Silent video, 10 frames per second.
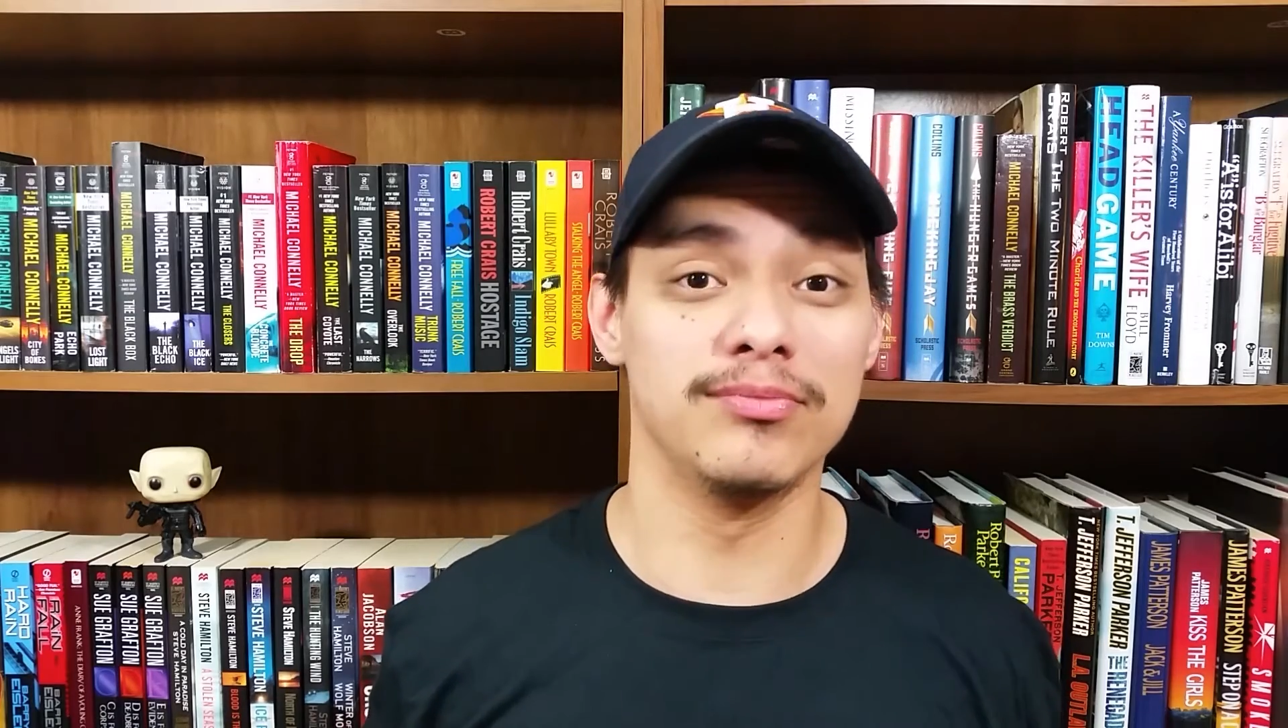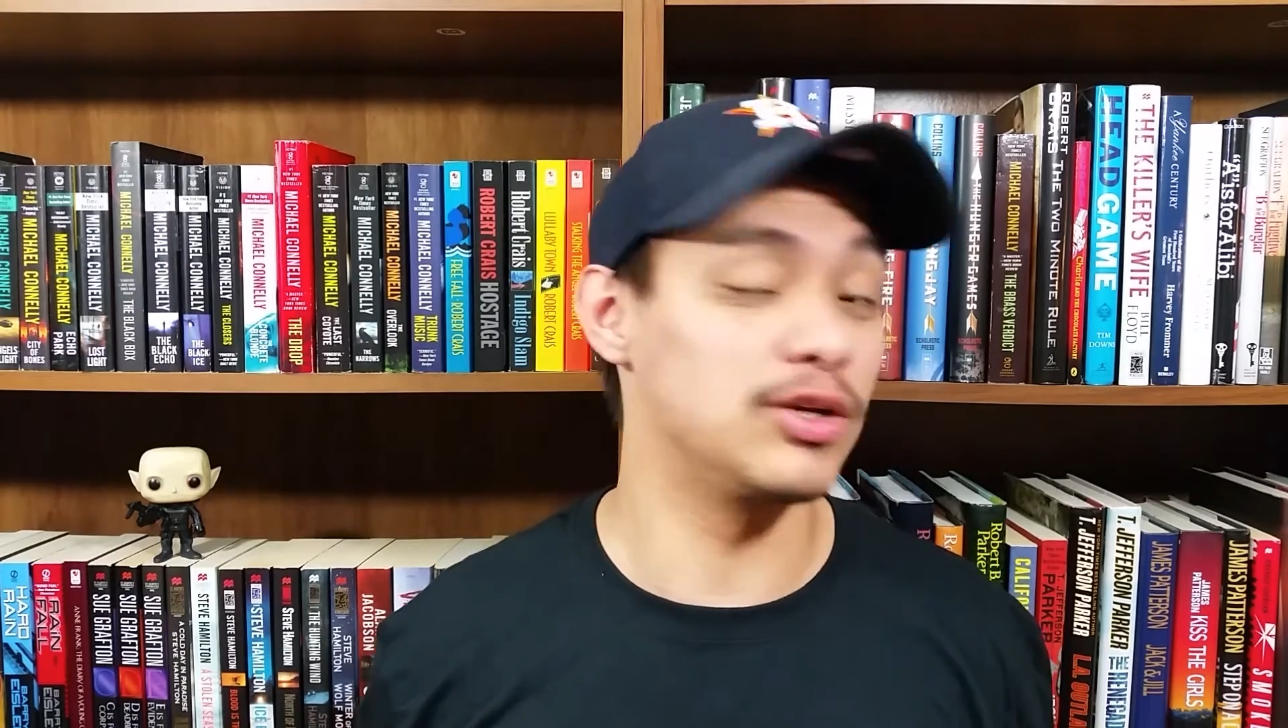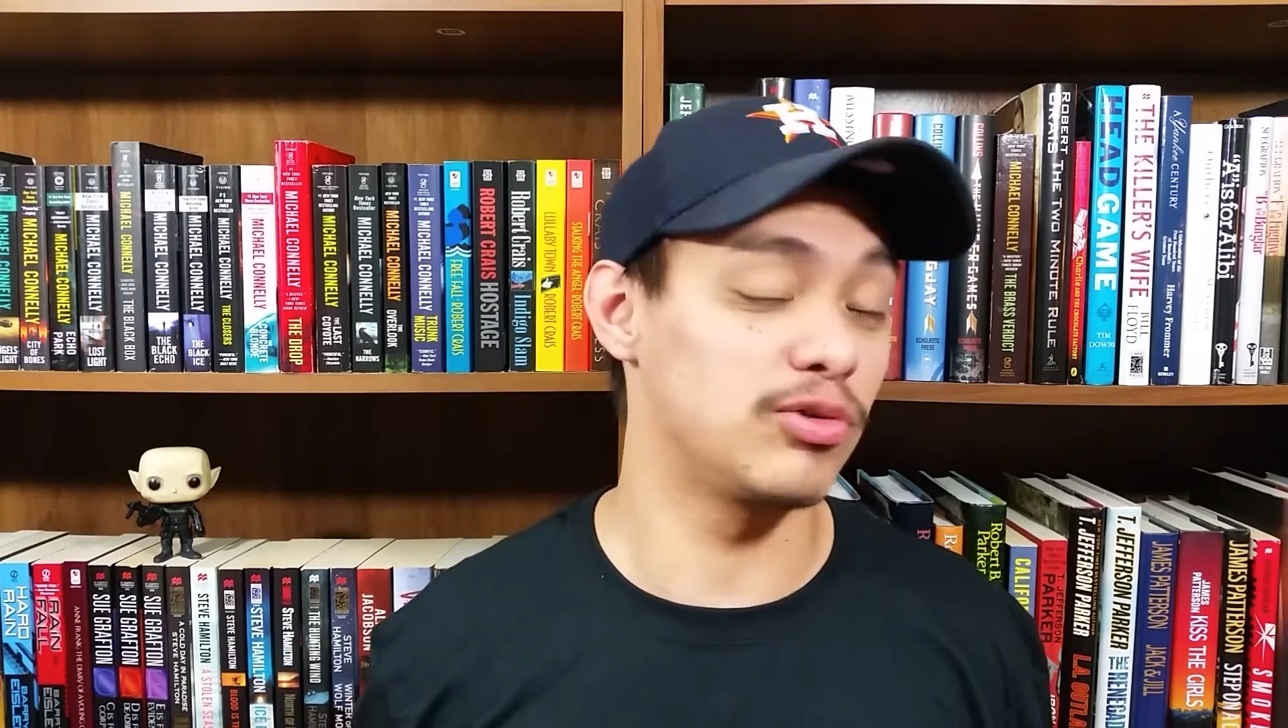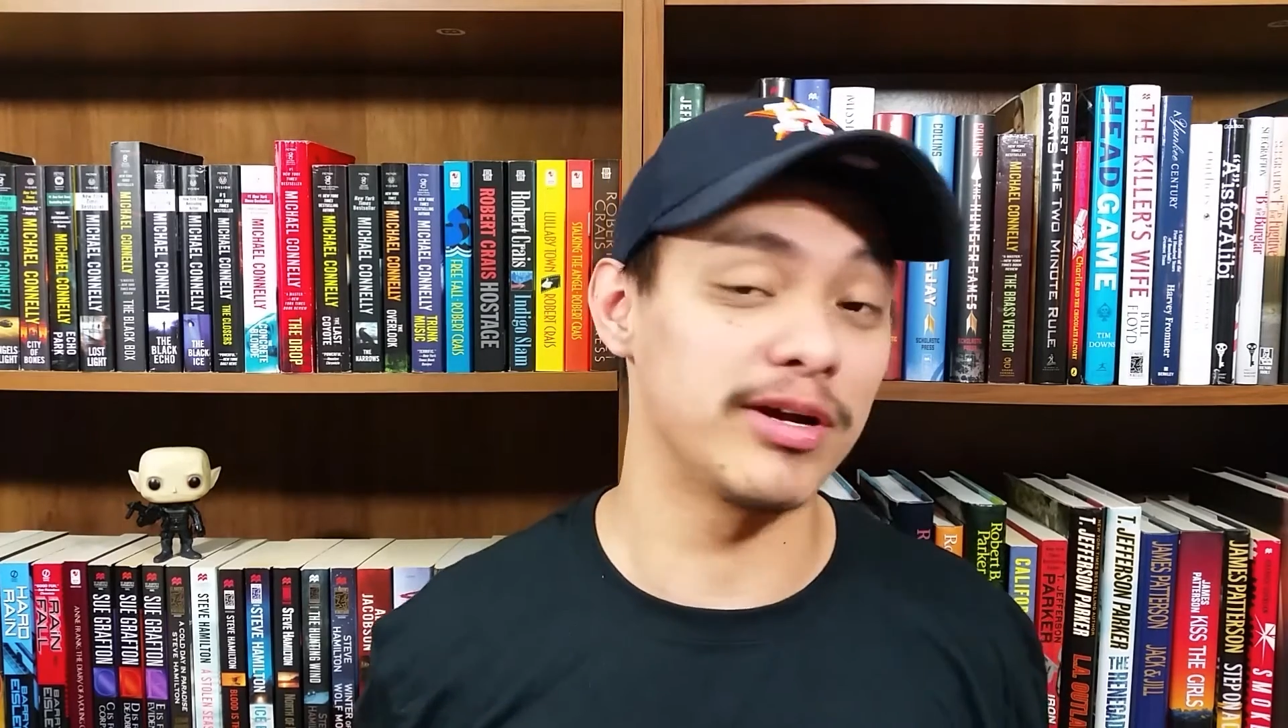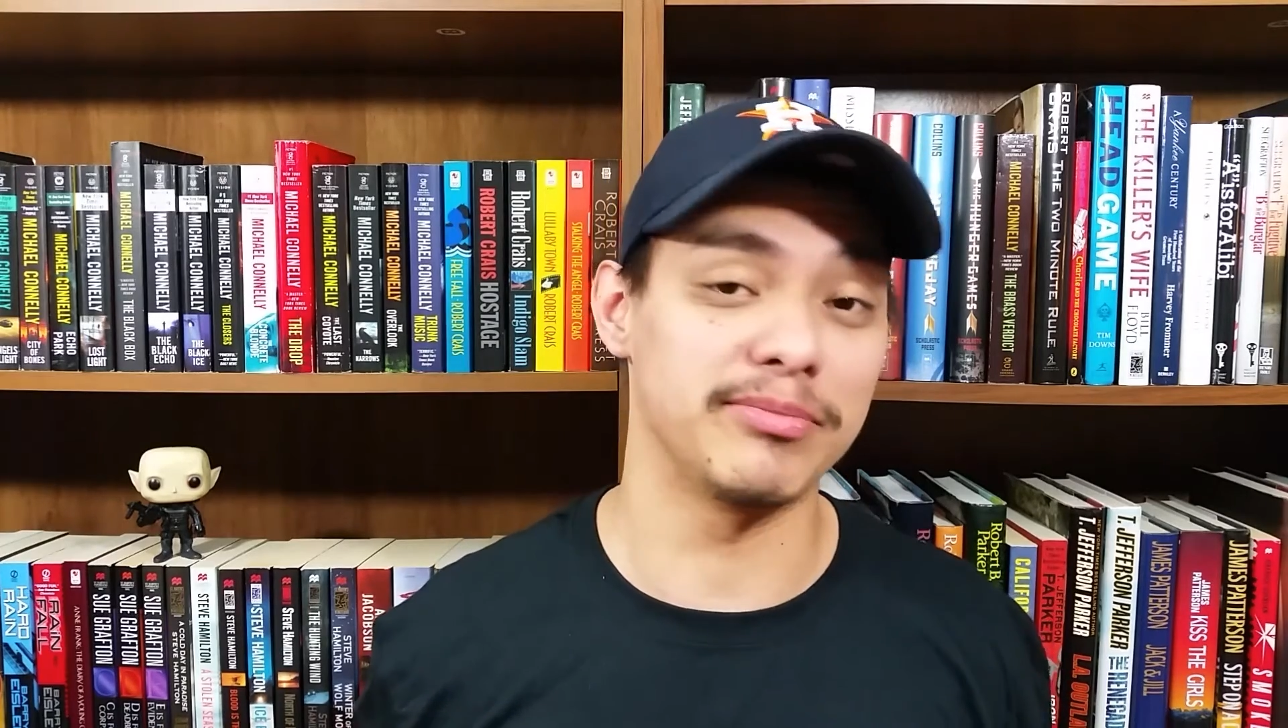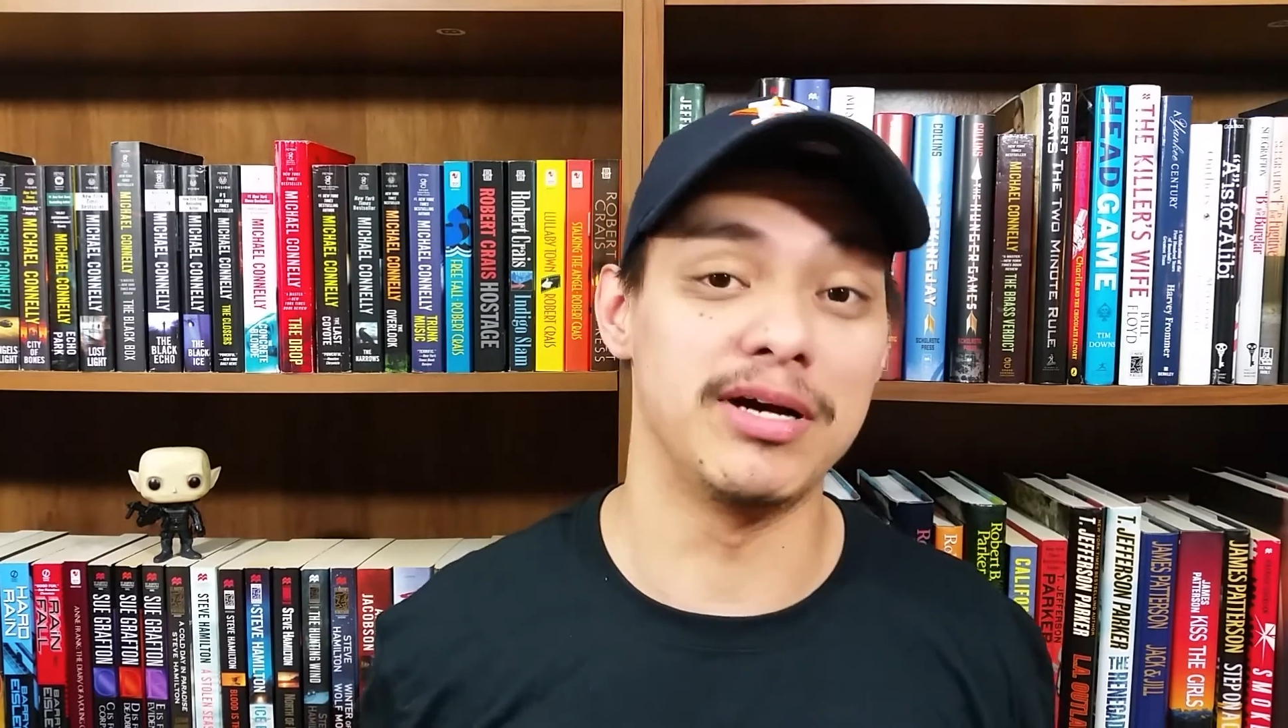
incorrect